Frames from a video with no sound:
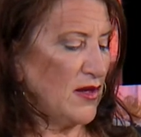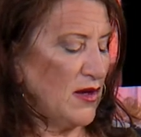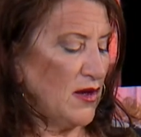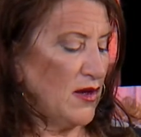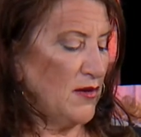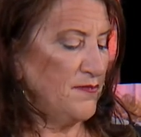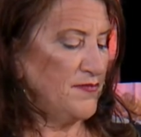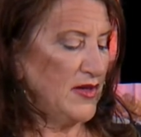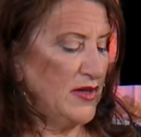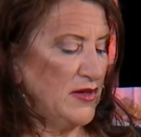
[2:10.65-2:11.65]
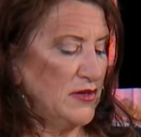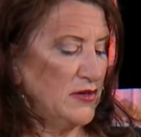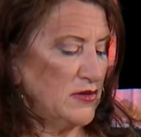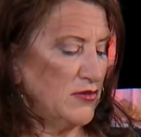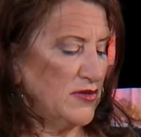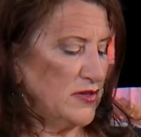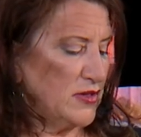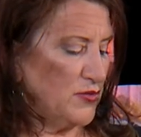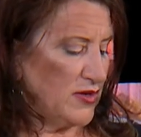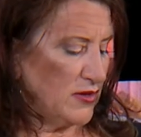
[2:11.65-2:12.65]
Um, so let's see
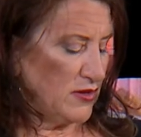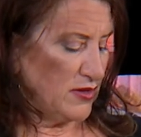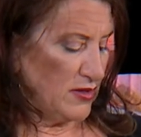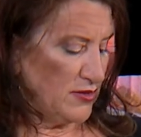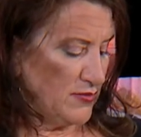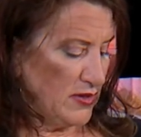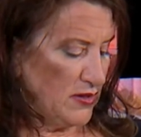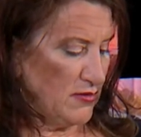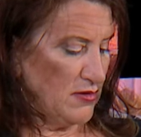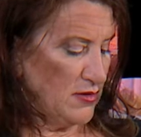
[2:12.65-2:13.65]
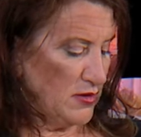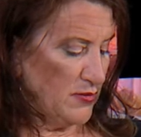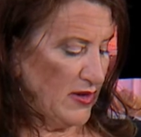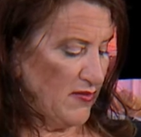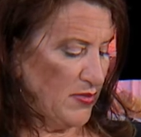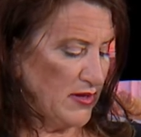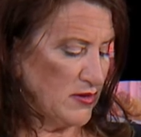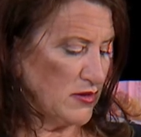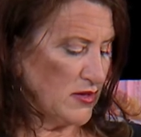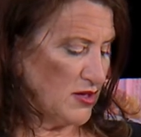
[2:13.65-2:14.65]
what else did I do in here. So we have
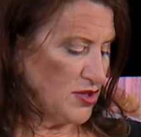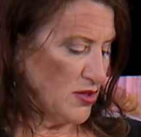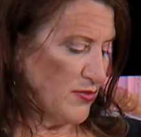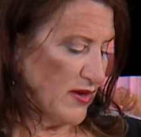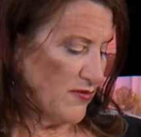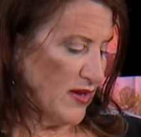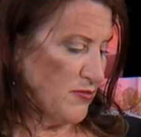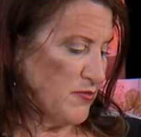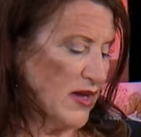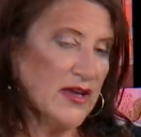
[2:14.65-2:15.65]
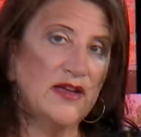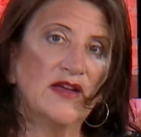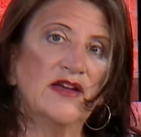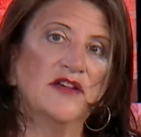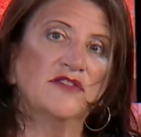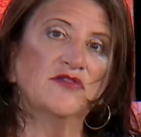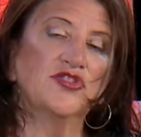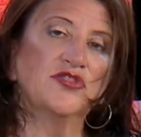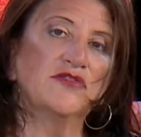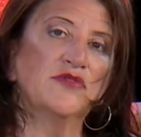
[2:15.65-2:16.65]
pencil sketching, we have Cape May. So it
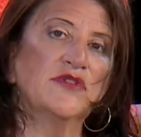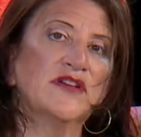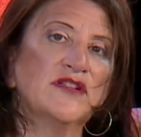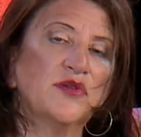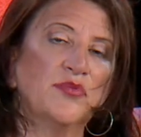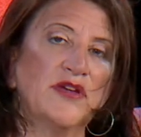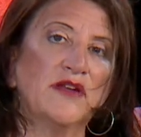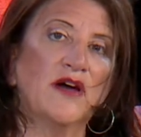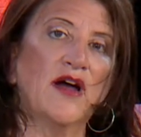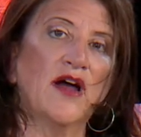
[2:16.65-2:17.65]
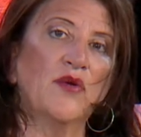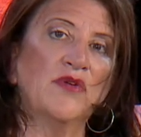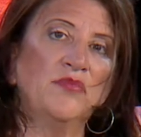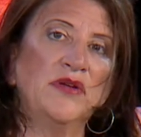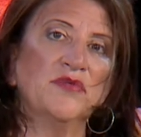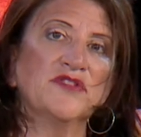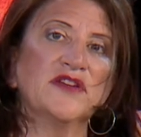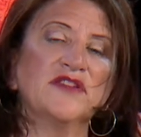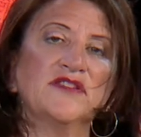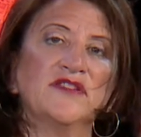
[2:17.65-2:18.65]
shows you a little bit. I want people to
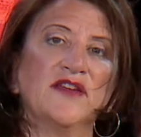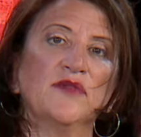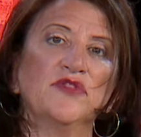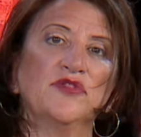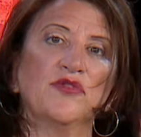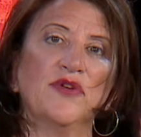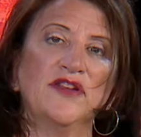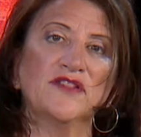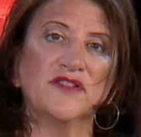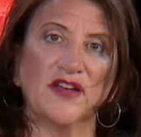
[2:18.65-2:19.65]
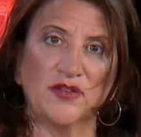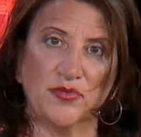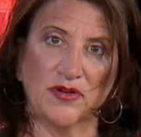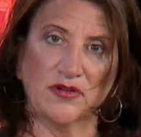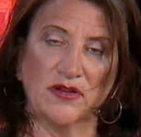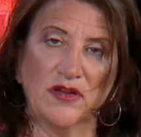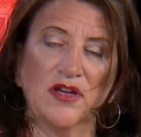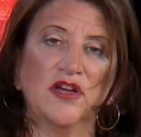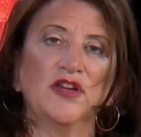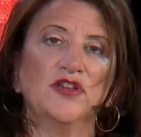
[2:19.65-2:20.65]
understand that when you create a sketchbook,
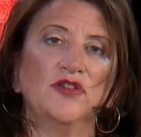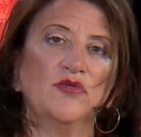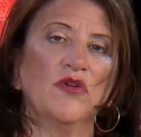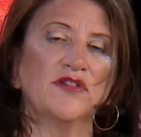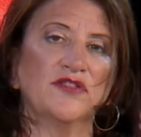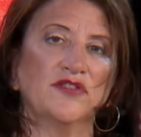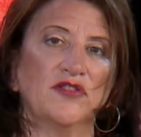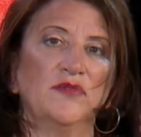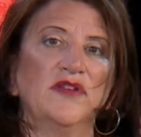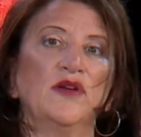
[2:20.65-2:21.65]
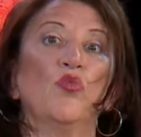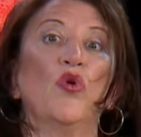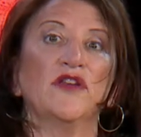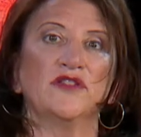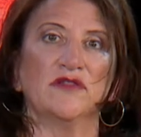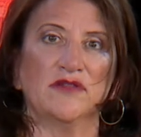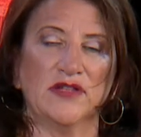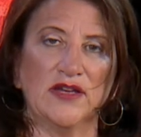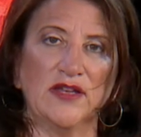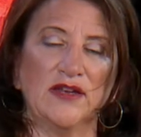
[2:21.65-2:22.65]
you are determining what goes
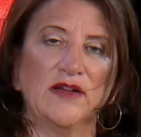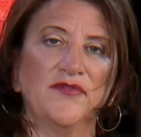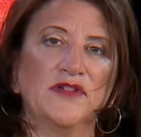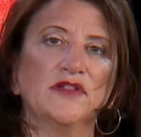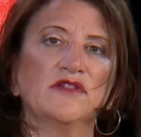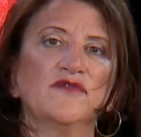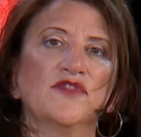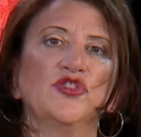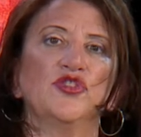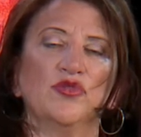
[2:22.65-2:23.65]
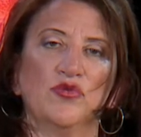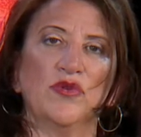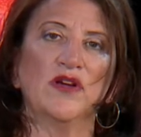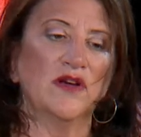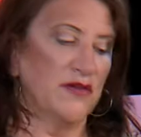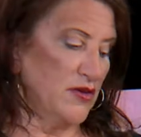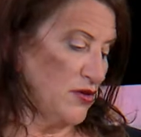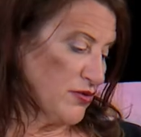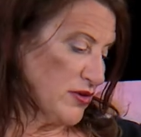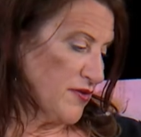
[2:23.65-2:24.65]
in it. This is for you.
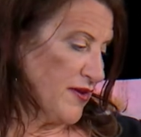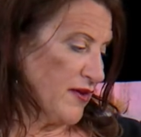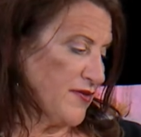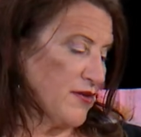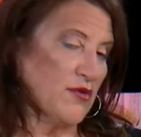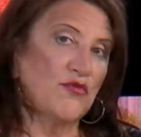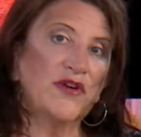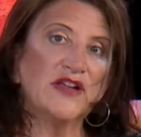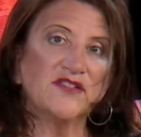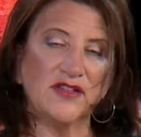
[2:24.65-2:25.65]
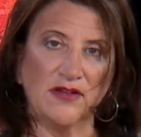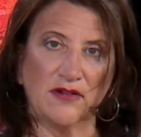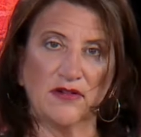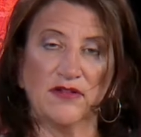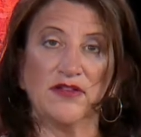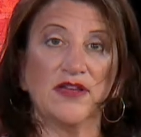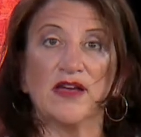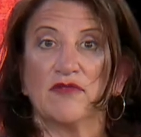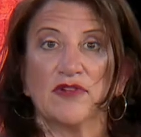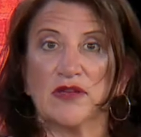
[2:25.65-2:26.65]
Notice that there are rings here. You
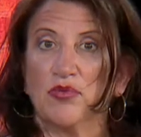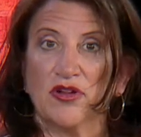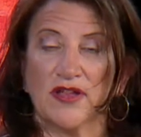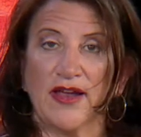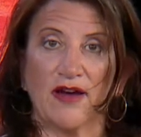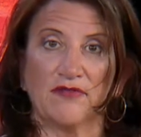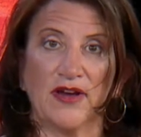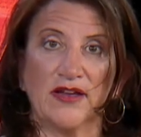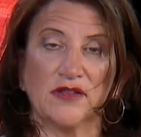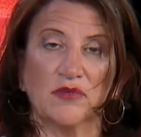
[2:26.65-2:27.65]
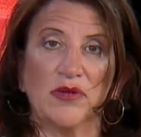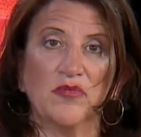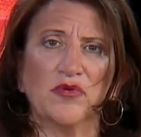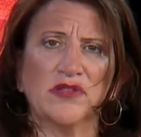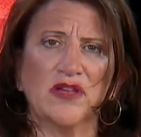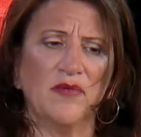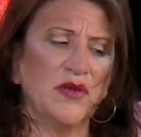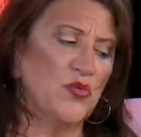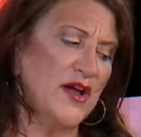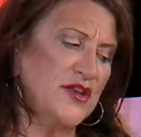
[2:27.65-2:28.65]
can't really pull it out, right? So people will say to me,
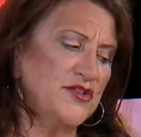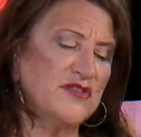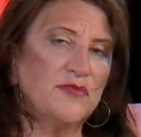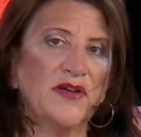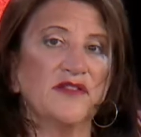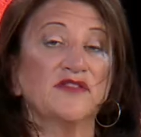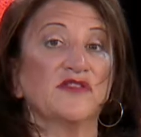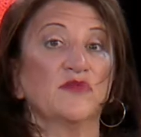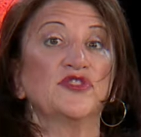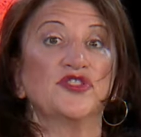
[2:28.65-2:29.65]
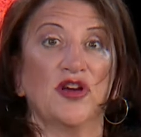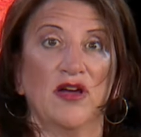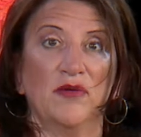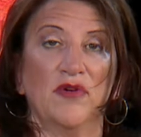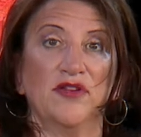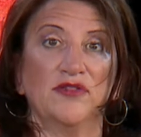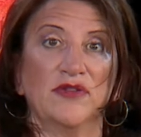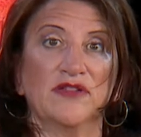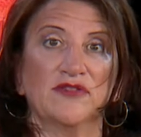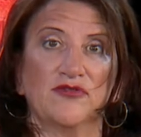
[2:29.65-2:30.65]
why did you spend so much time on doing
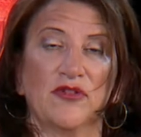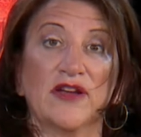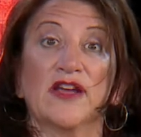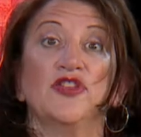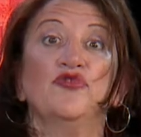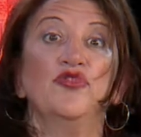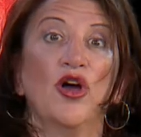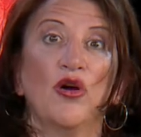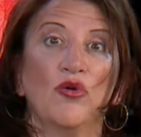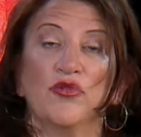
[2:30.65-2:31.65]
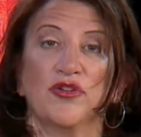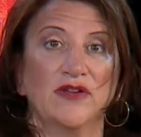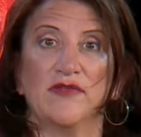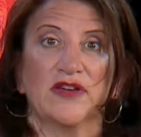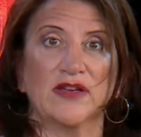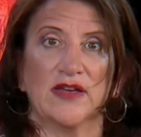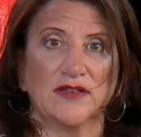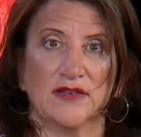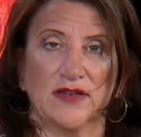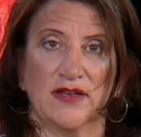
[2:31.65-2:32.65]
this drawing and you know you're never going to get
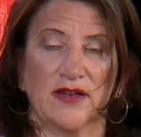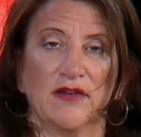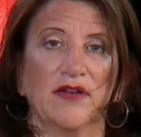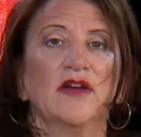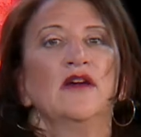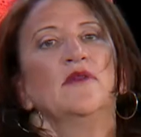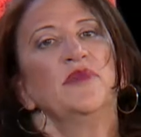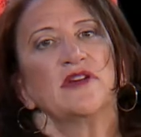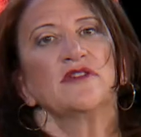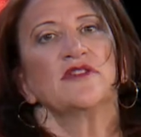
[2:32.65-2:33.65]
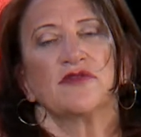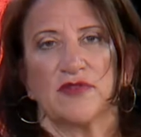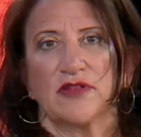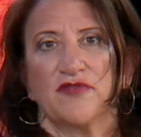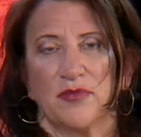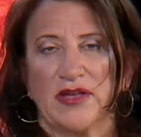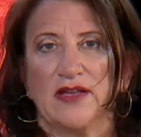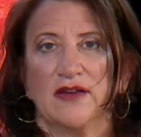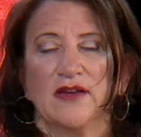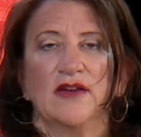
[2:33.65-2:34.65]
to take it out? because it's really for me.
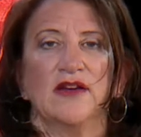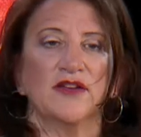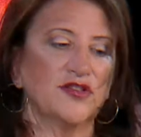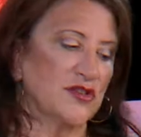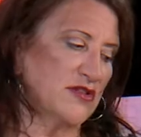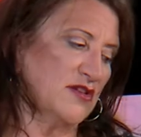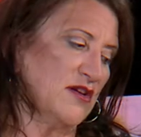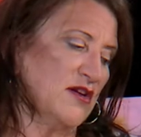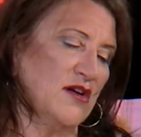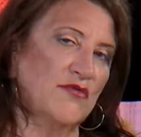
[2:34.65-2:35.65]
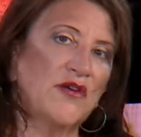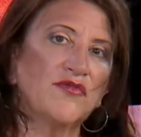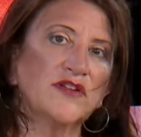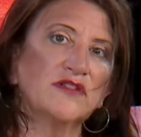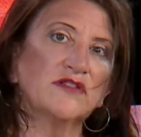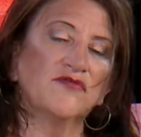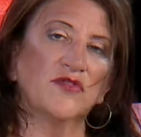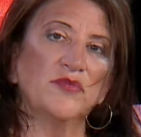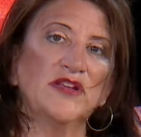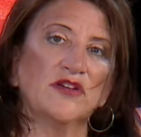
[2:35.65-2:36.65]
It's just a, a, reference for
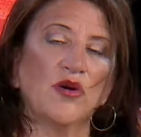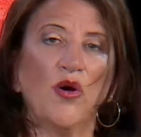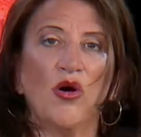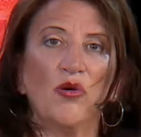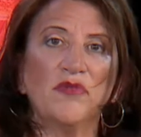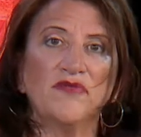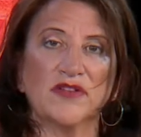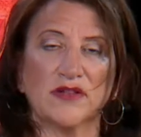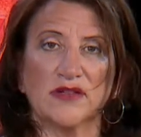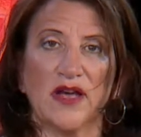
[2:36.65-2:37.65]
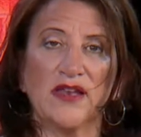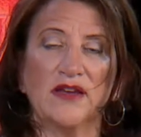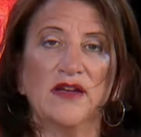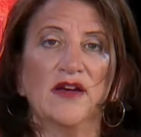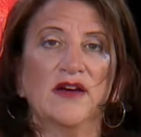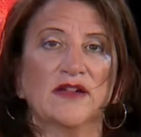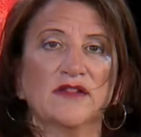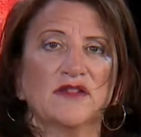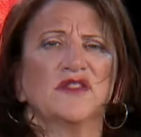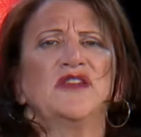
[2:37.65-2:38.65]
me to go home and feel excited, a
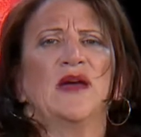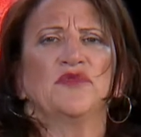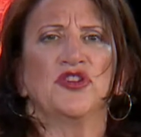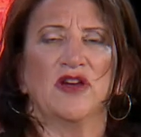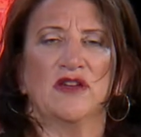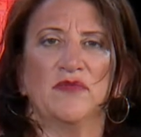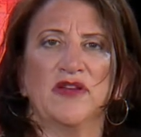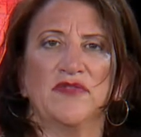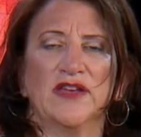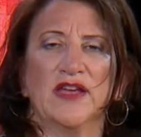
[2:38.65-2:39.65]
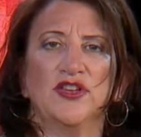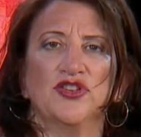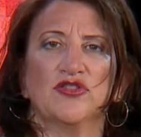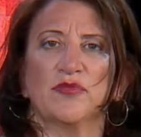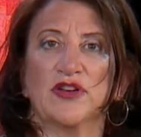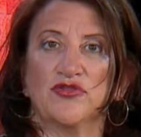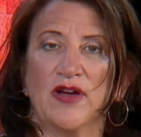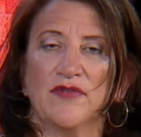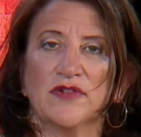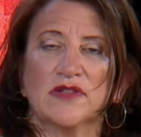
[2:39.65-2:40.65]
little snapshot of my vacation or my
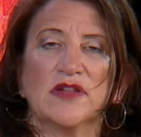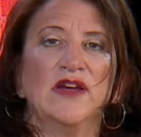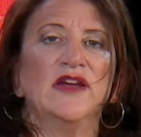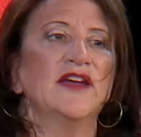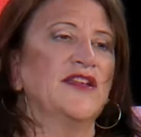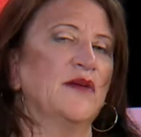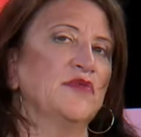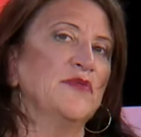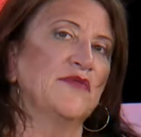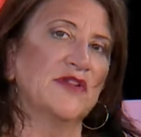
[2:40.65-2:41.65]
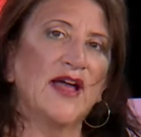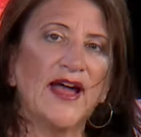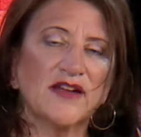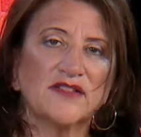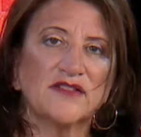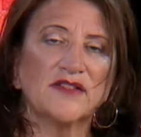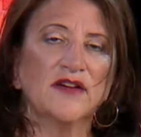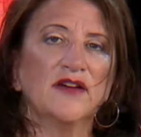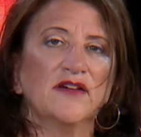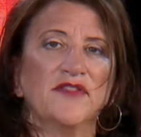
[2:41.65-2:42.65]
travels. It helps me relax.
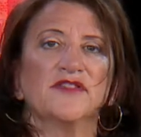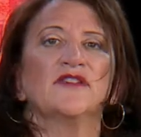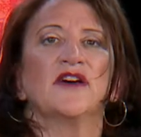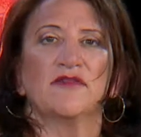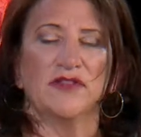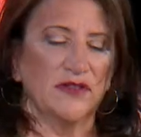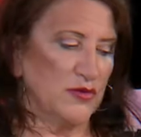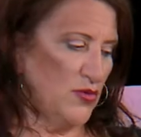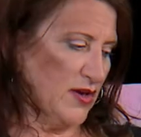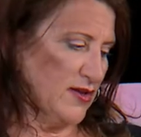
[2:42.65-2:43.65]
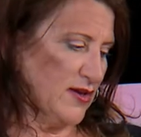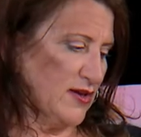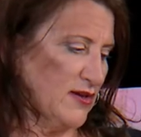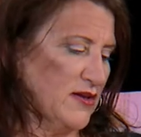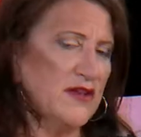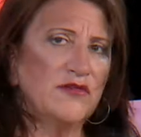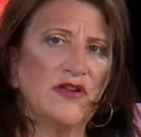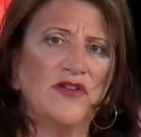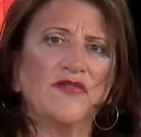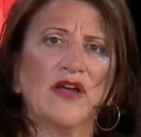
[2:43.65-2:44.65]
There's a lot of reasons why I like it. You know,
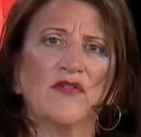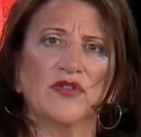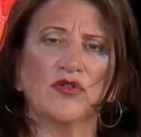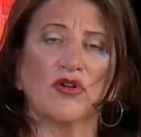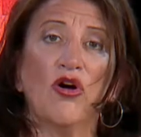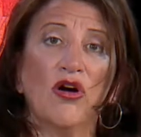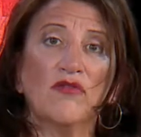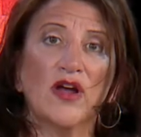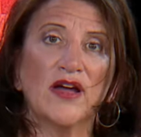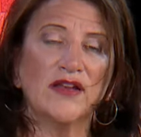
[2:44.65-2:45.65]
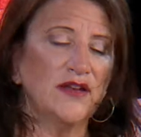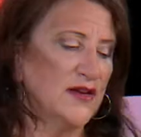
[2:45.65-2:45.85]
even if you have a long car ride,